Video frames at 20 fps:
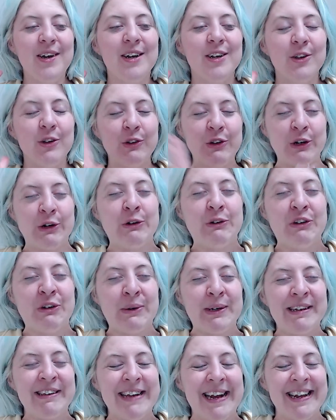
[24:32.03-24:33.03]

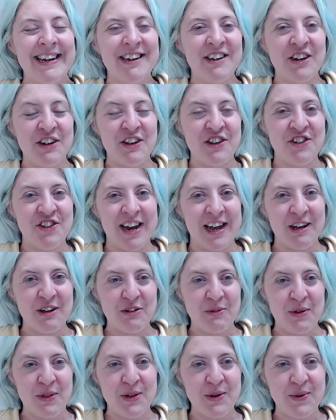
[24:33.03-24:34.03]
excited to start this challenge
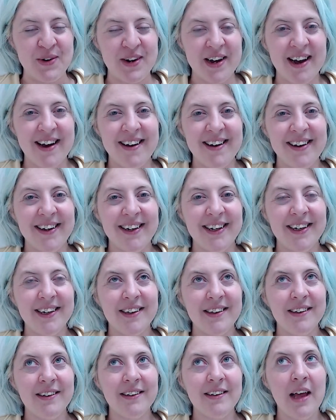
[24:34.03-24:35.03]
with you
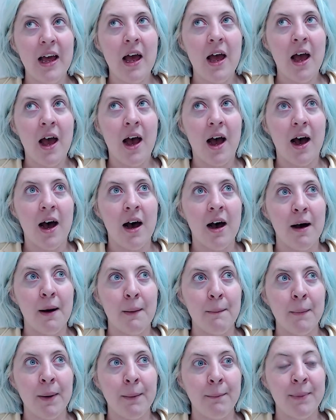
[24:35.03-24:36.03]
guys.
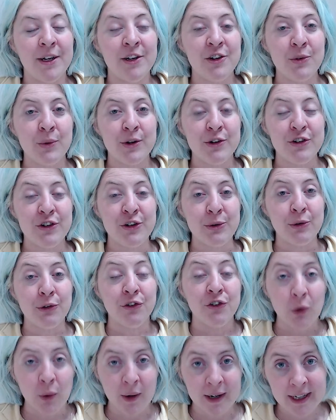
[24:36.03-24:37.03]
Be sure to
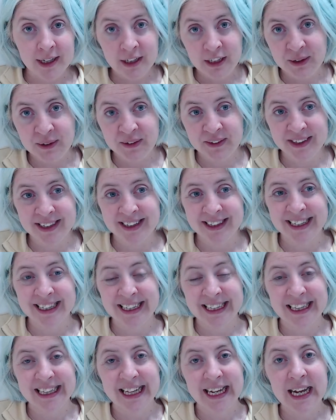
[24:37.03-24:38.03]
join using the
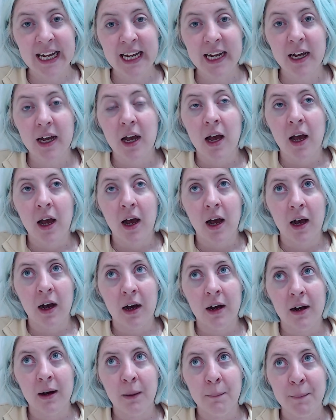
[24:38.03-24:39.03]
link
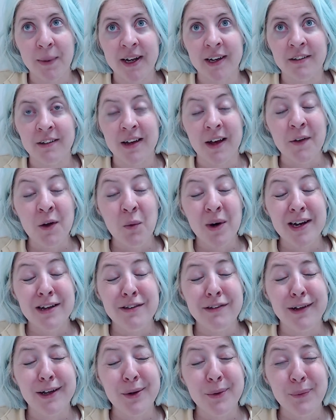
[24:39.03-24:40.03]
because
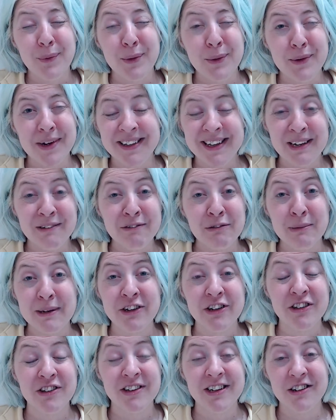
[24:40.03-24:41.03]
otherwise you won't get the
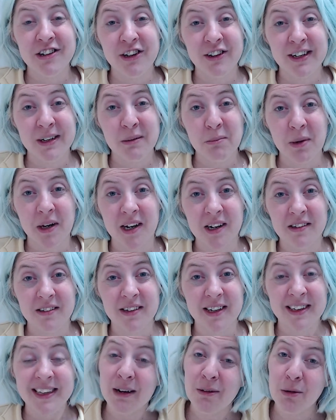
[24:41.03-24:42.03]
information sent to your inbox,
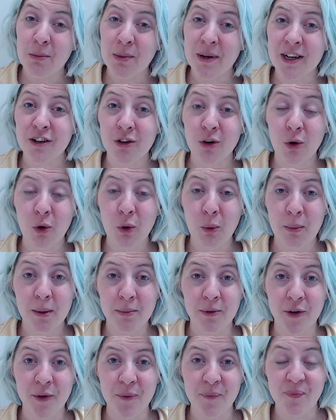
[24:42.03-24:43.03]
and that would be a total
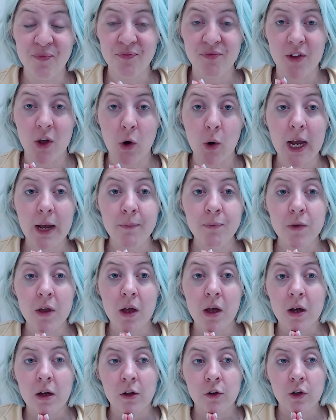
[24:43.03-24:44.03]
bummer. Okay?
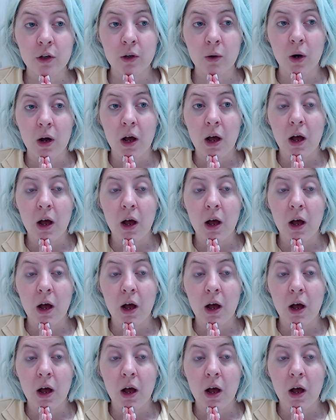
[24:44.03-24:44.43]
So,